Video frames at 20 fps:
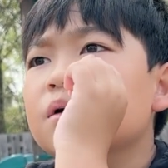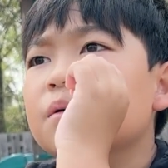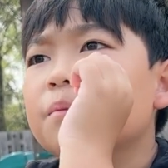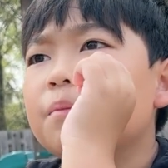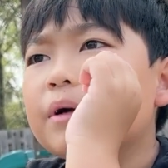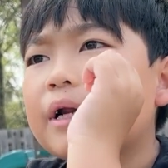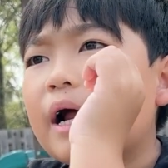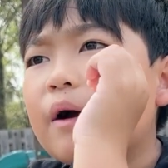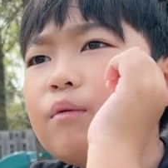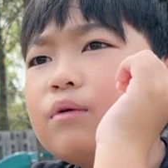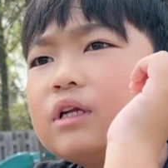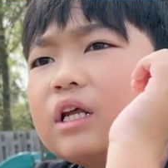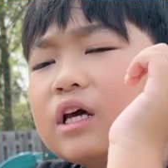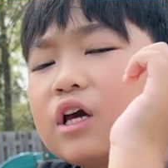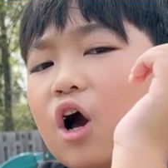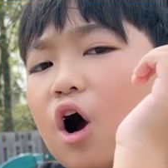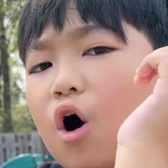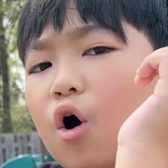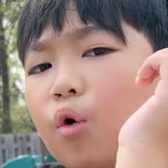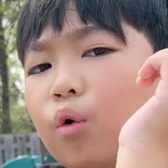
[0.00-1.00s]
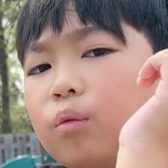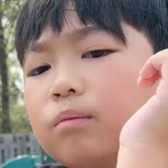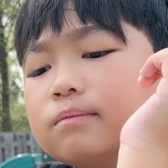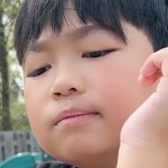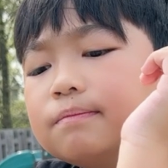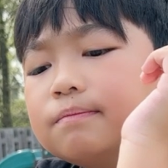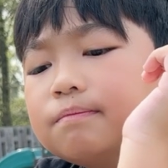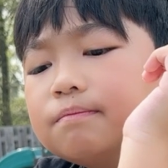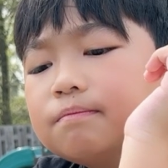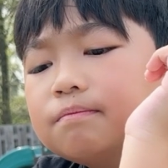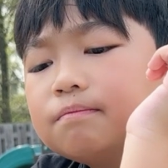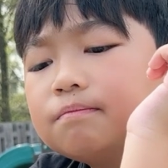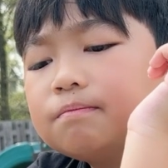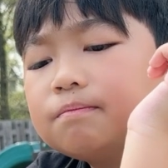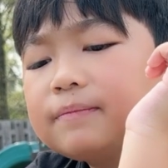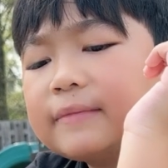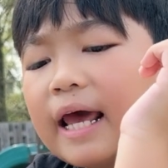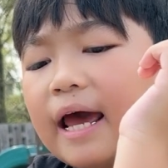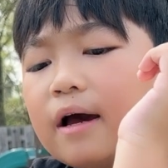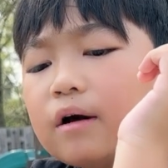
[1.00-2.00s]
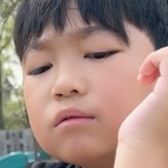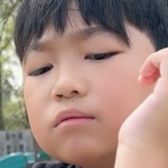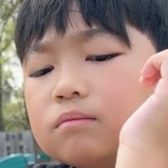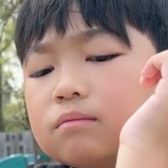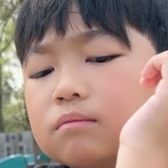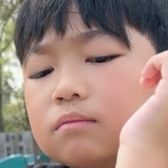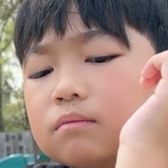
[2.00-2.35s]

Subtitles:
But I want to go down